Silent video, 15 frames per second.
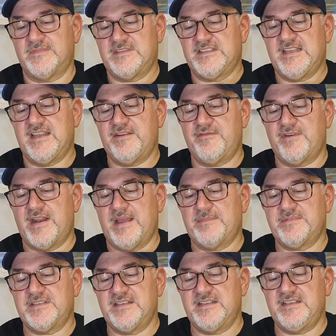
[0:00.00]
10
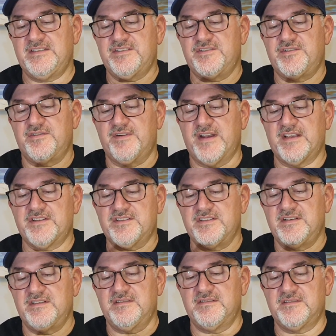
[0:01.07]
wraps in each
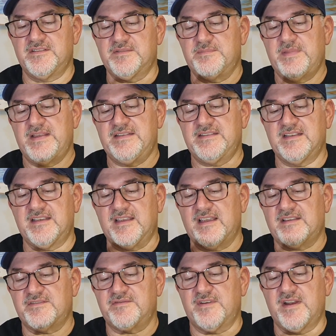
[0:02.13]
direction, just basic
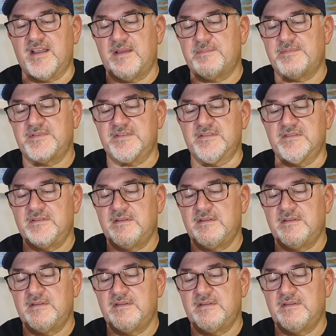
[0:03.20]
X wraps.